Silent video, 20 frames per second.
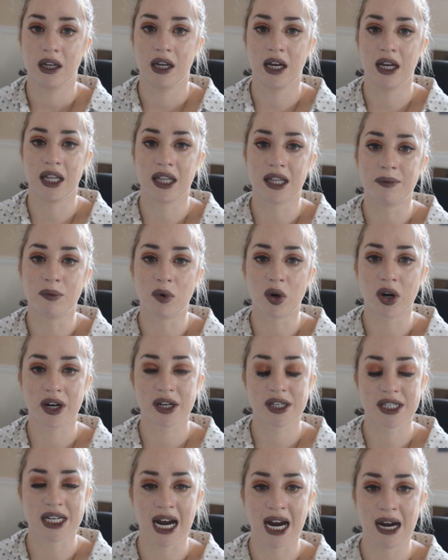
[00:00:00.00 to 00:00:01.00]
And the more
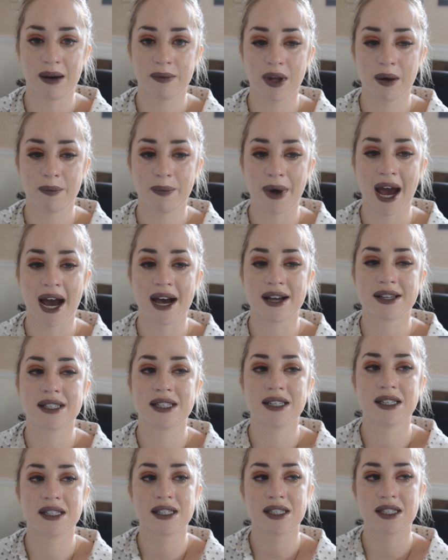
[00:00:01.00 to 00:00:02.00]
time that
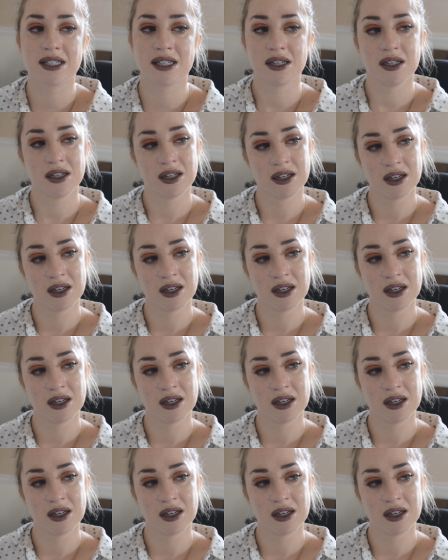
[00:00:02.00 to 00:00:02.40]
passes,